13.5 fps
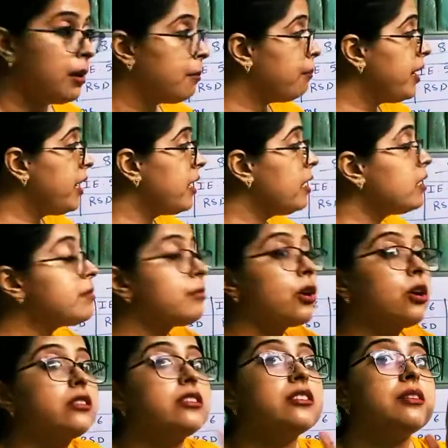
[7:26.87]
B is
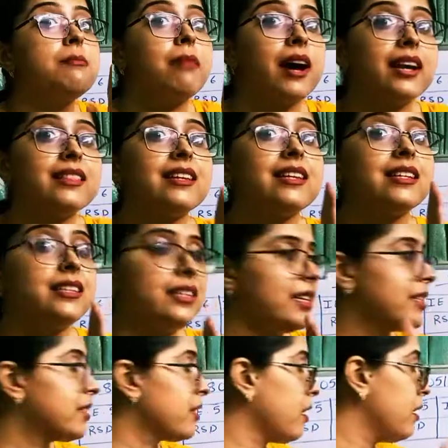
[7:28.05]
because it's a binary
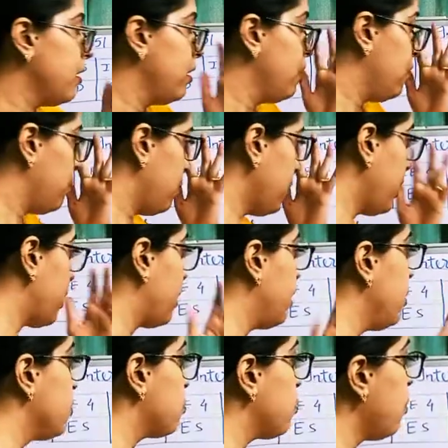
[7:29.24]
data. Okay.
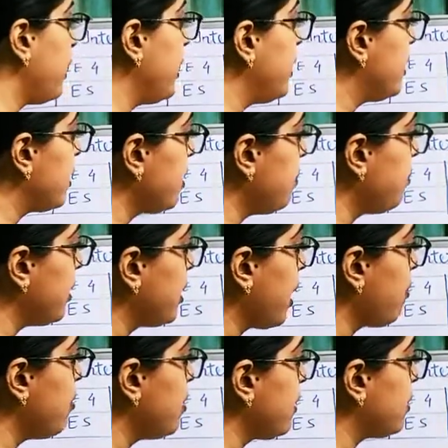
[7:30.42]
So, interrupt
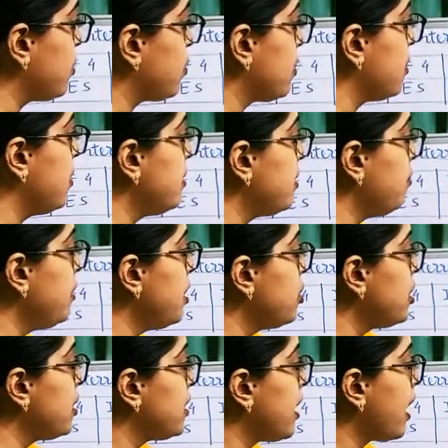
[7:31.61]
enable register. This
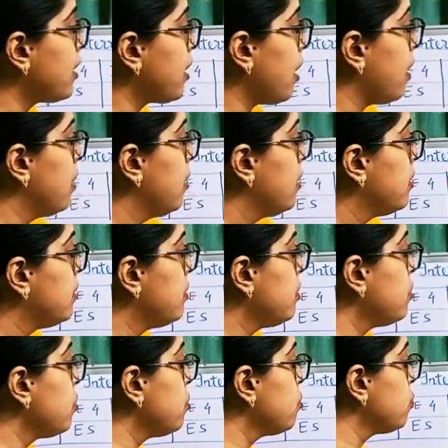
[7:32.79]
immediate data. This
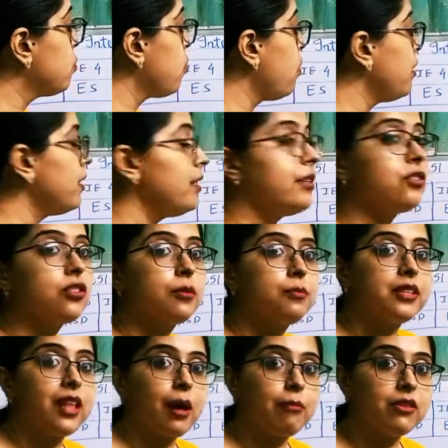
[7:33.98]
is stored in interrupt
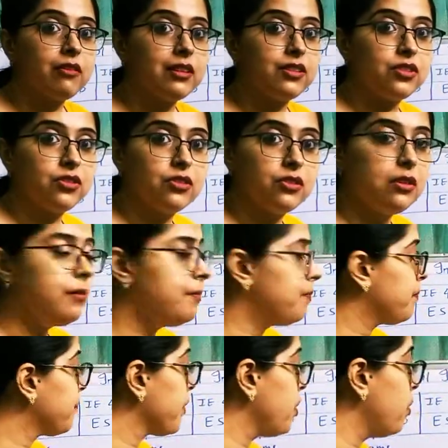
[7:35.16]
enable register.
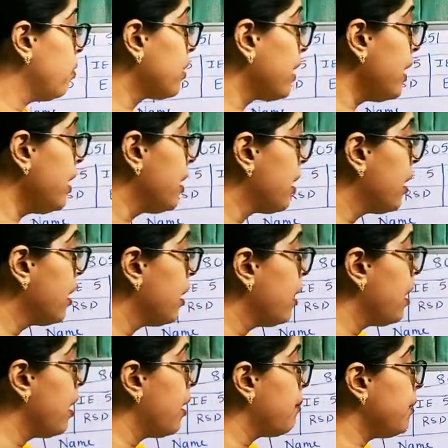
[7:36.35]
Okay.
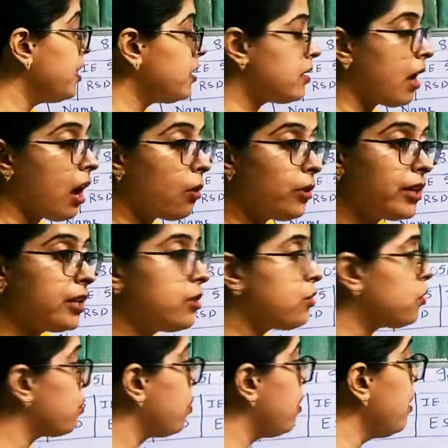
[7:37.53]
Means how it is
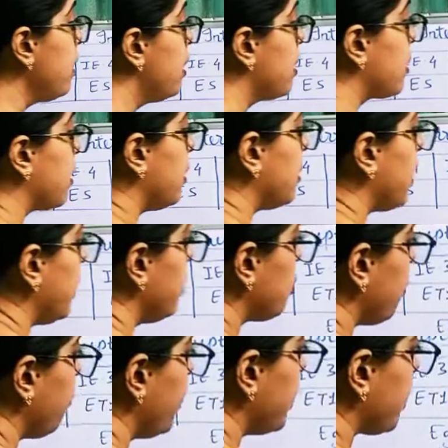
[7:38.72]
stored? Contents
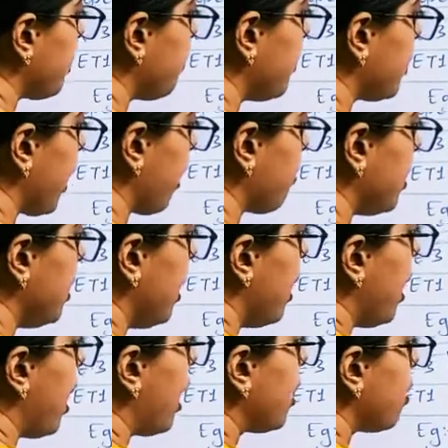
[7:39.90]
of interrupt enable
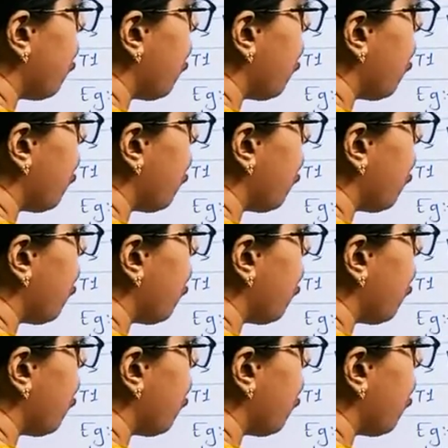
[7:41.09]
are